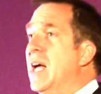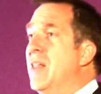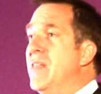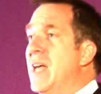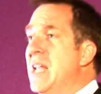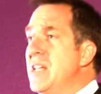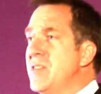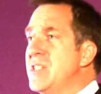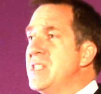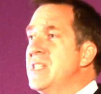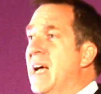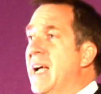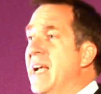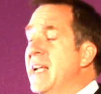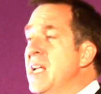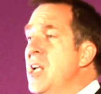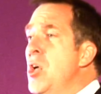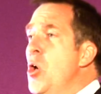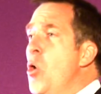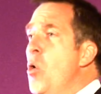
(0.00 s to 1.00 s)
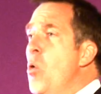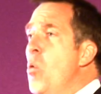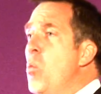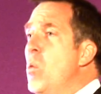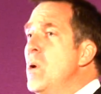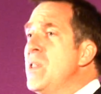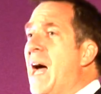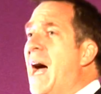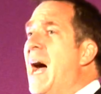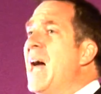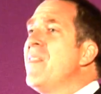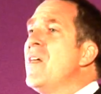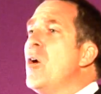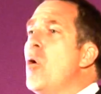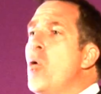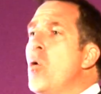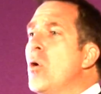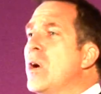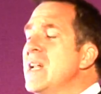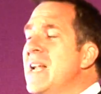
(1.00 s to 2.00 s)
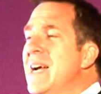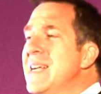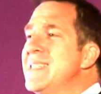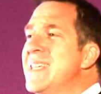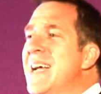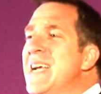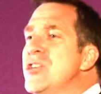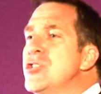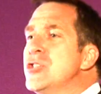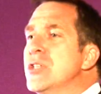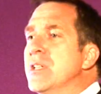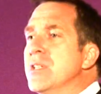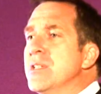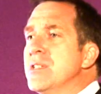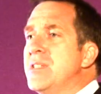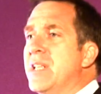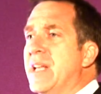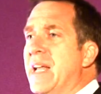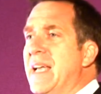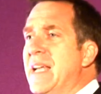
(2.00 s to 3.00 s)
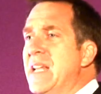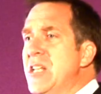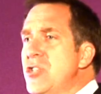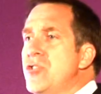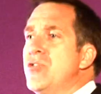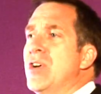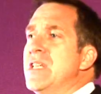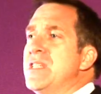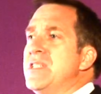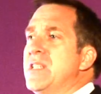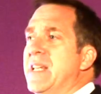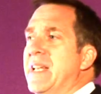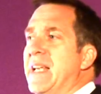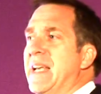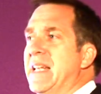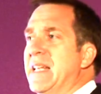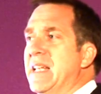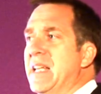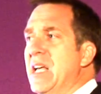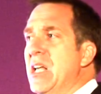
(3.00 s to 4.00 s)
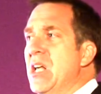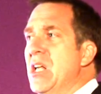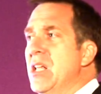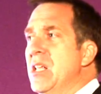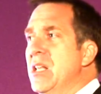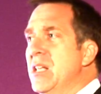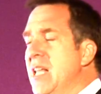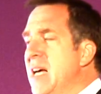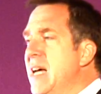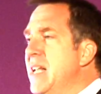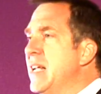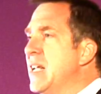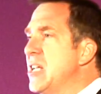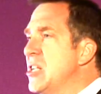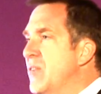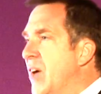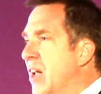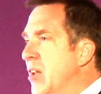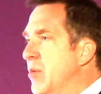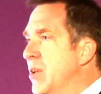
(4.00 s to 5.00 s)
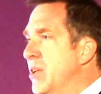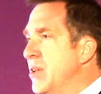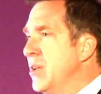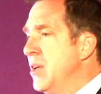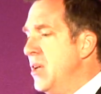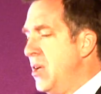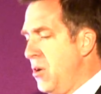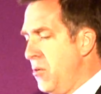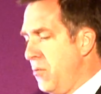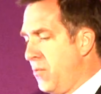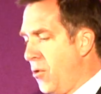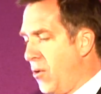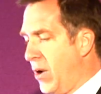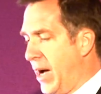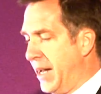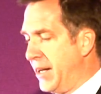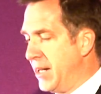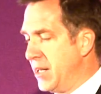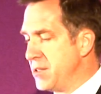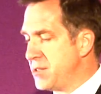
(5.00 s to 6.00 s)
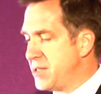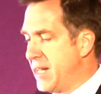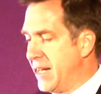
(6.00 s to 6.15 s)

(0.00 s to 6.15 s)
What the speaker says: at the end of today, with other organisations that are interested in learning and development for adults.